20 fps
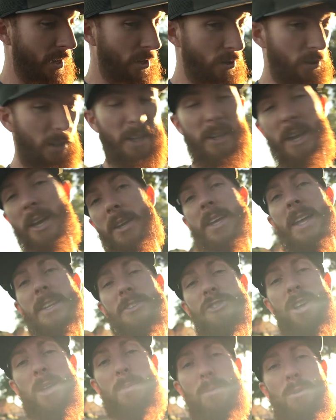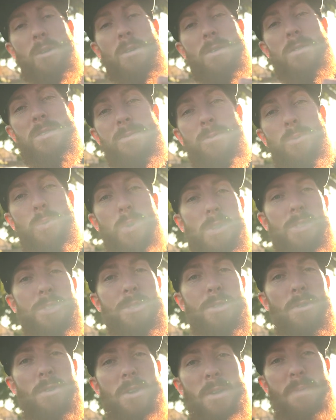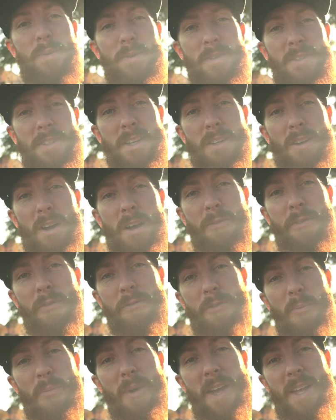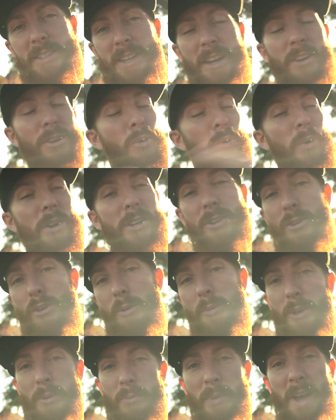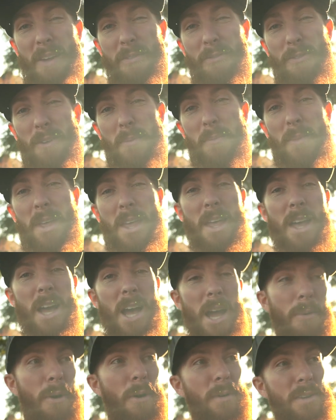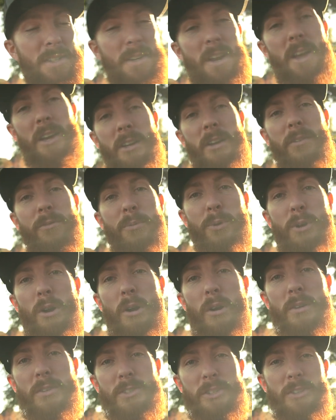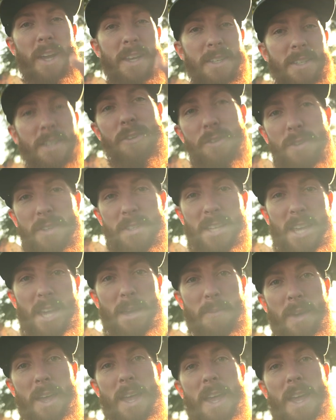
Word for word: you can get at Shop Carl's for 30% off of your baits. I don't know where you normally buy from. I'm always stocking up from Carl's. You guys can do the same.